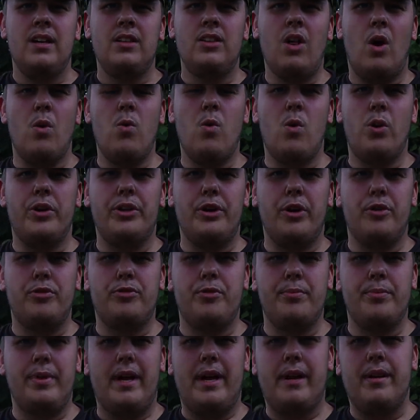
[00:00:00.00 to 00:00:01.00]
no audio
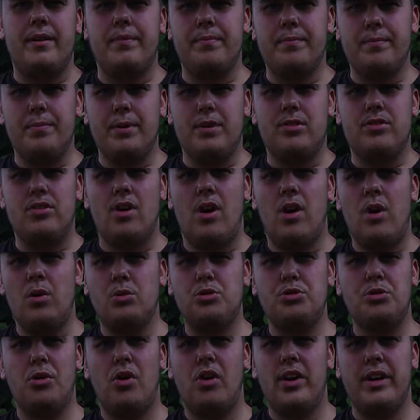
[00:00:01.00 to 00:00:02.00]
from that. But
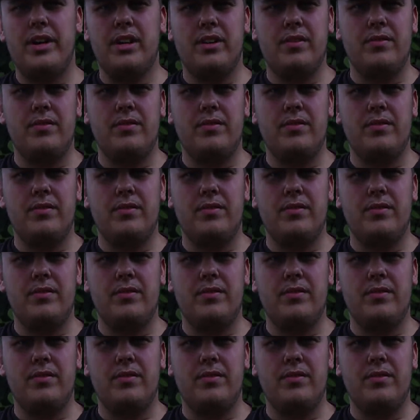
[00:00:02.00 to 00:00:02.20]
I'll try,